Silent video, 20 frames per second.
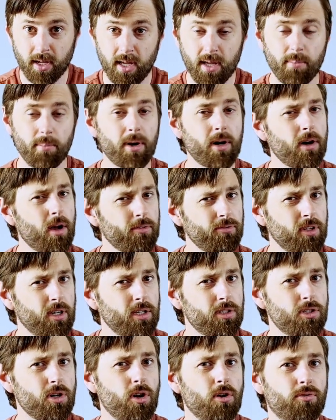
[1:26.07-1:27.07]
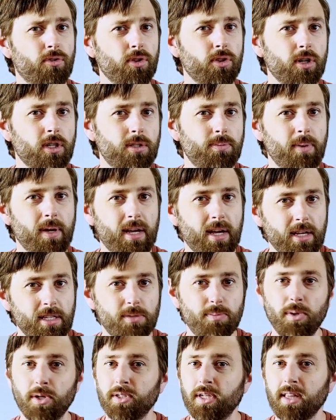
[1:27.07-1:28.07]
but it often gets overlooked because
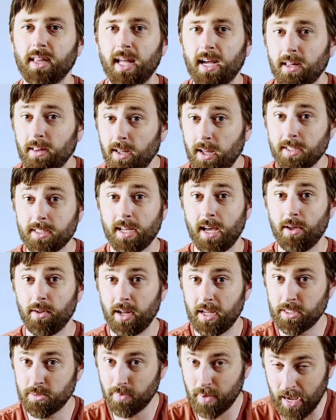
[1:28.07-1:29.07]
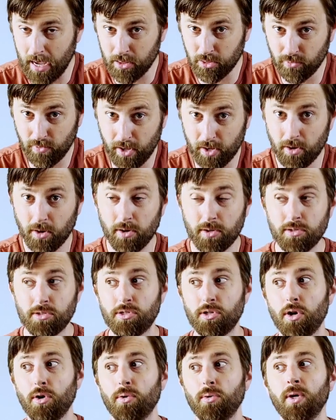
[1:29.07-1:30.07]
building Legolas out as Pathfinder is
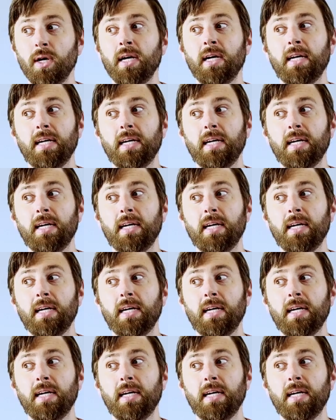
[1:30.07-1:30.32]
so